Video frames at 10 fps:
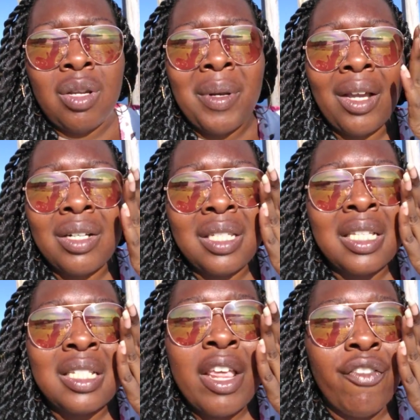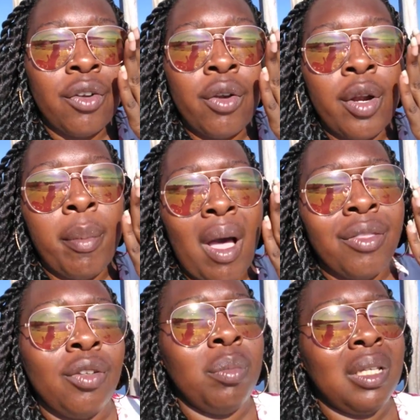I'm not going to say it's never going to
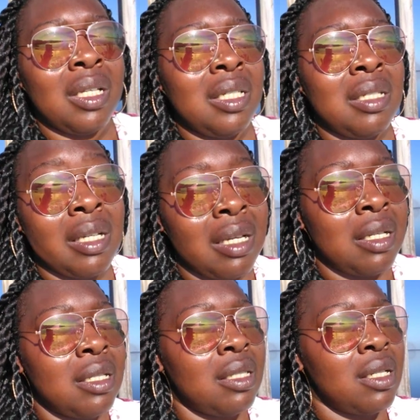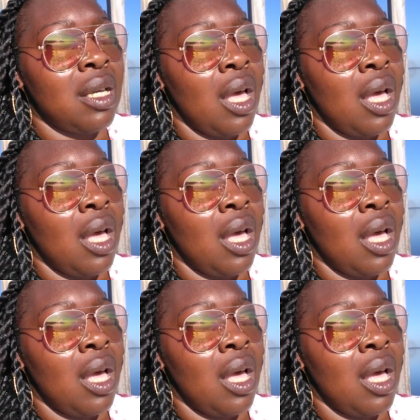bother you, because it does.